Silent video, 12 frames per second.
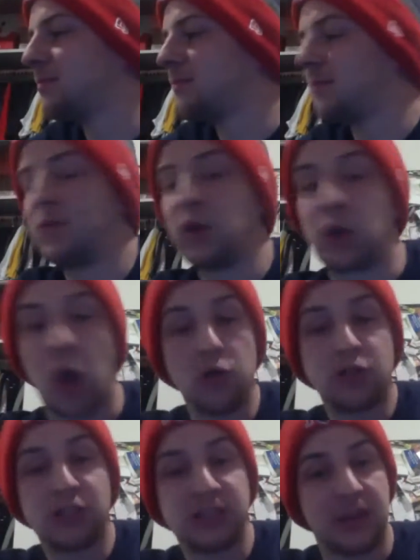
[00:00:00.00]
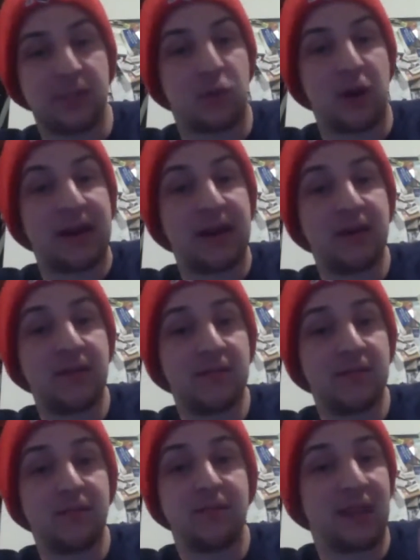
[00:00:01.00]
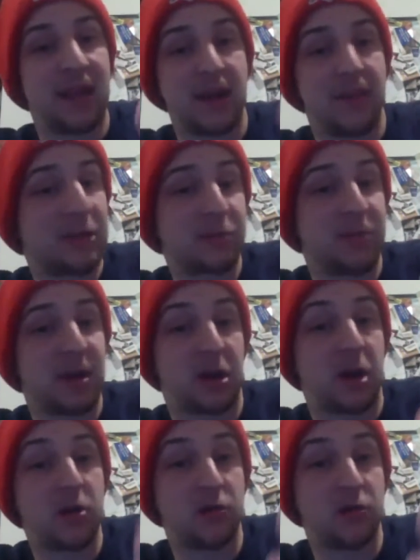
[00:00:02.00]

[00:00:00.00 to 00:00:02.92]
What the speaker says: the Chris Middleton, they got a much better coach.